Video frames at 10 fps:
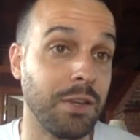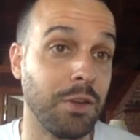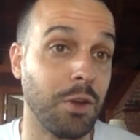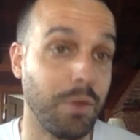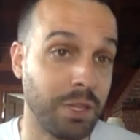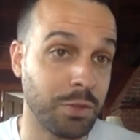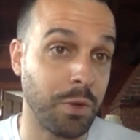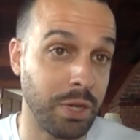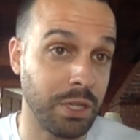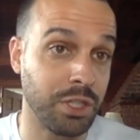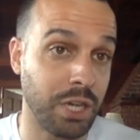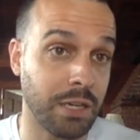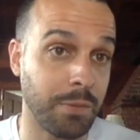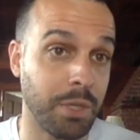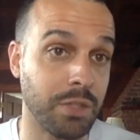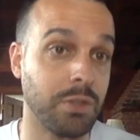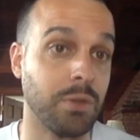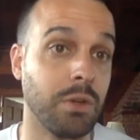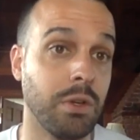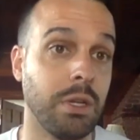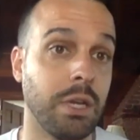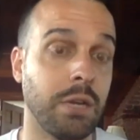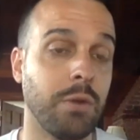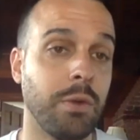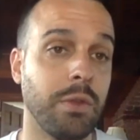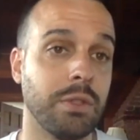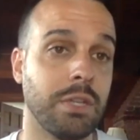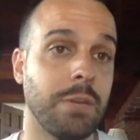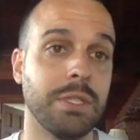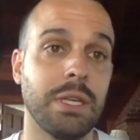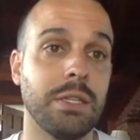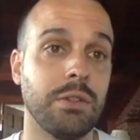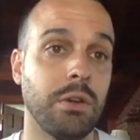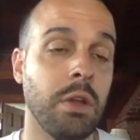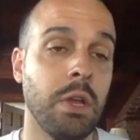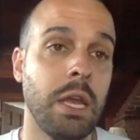you know, and that's why Rita Jockerman is so good, and I agree with Osama's answer,